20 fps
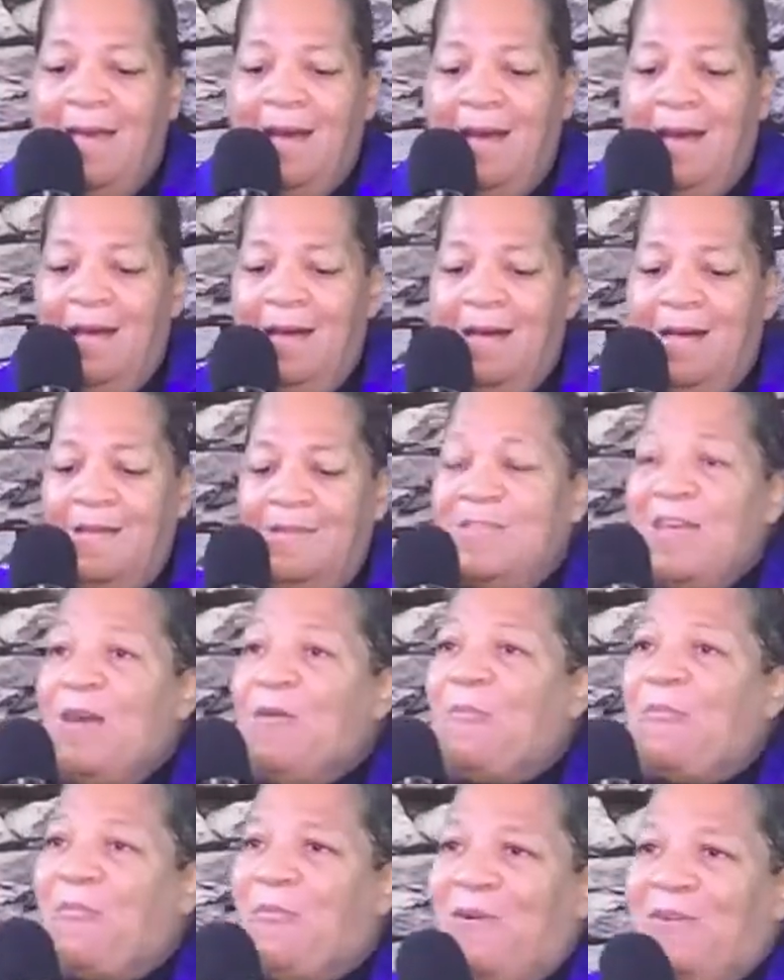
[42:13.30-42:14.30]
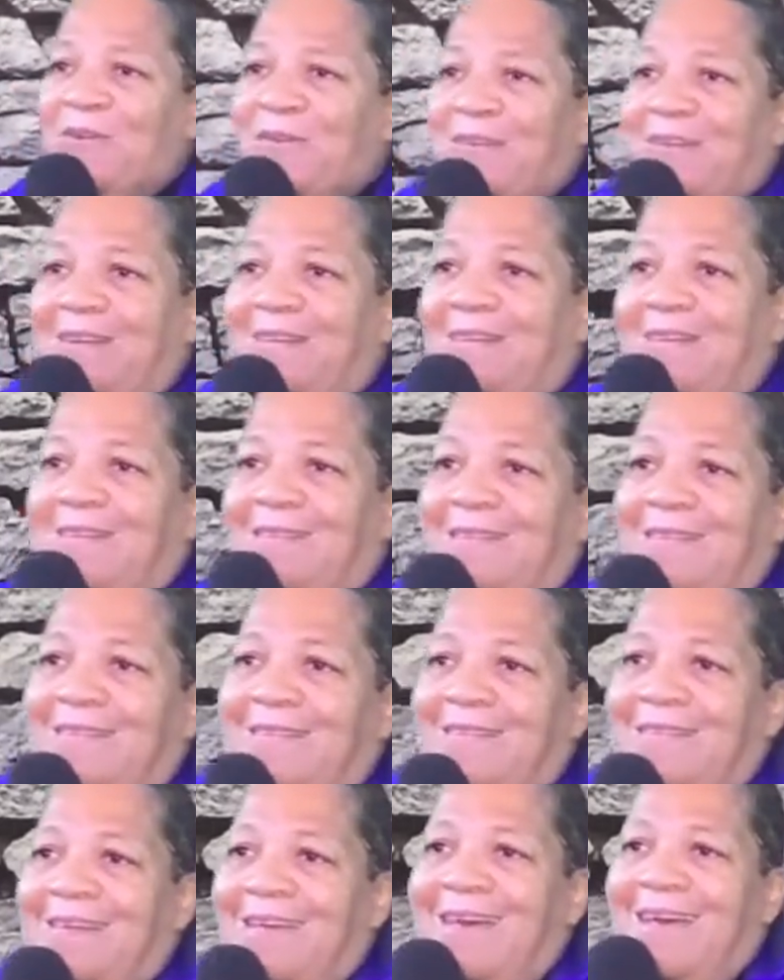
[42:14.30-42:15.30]
uh, that work
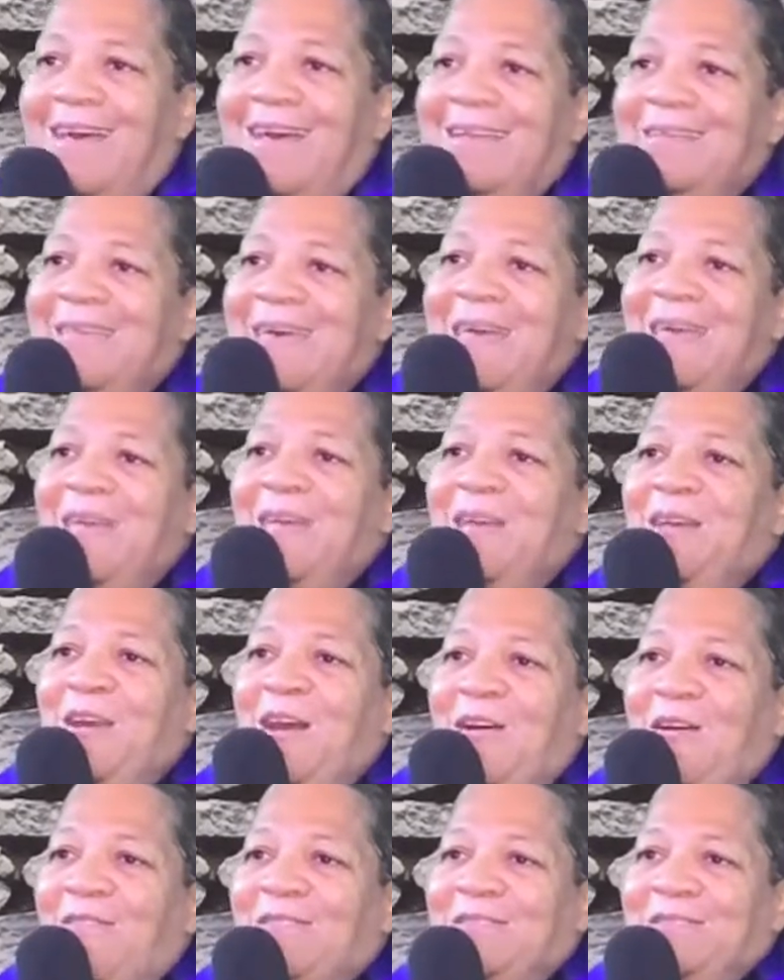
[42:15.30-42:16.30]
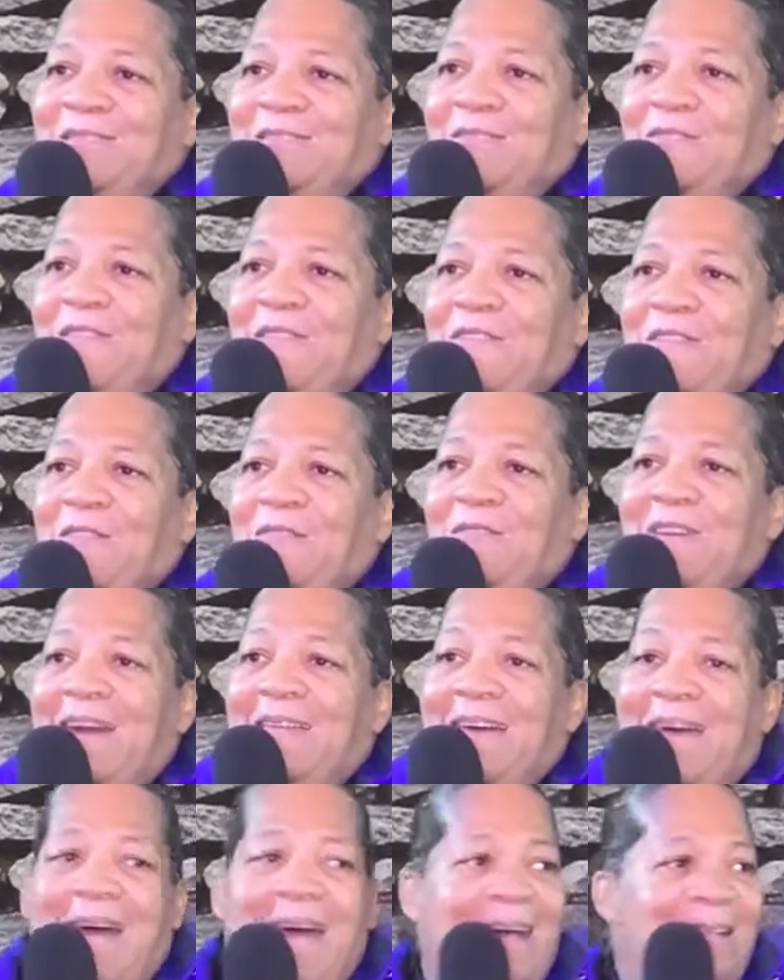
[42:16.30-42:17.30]
that he called to do. If you've
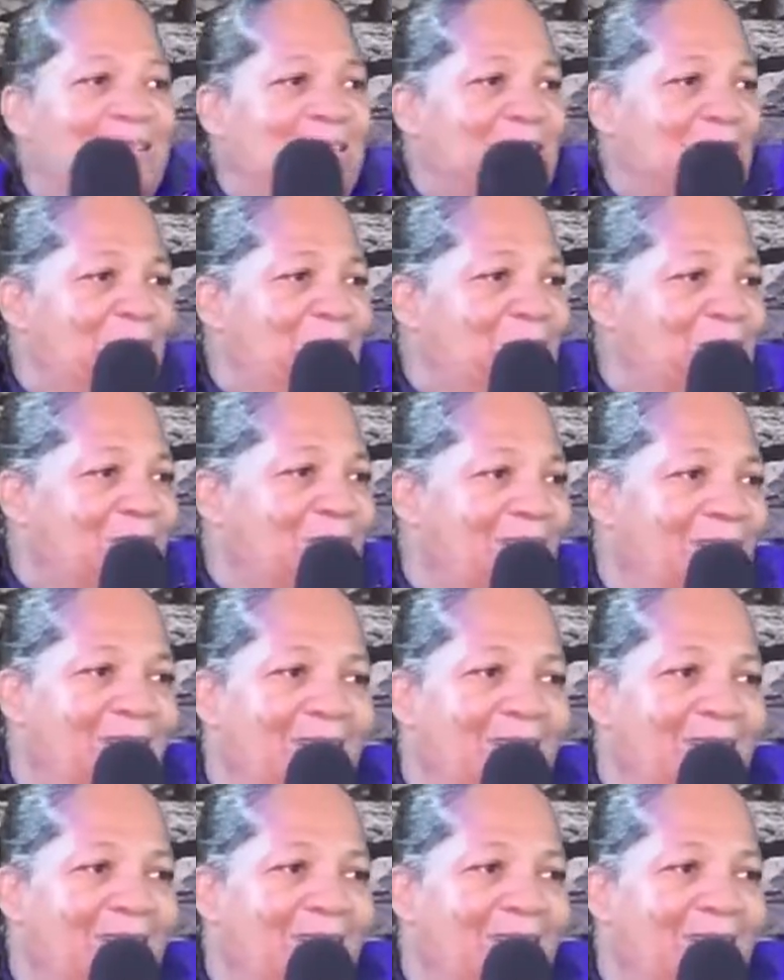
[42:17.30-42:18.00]
got a high temper,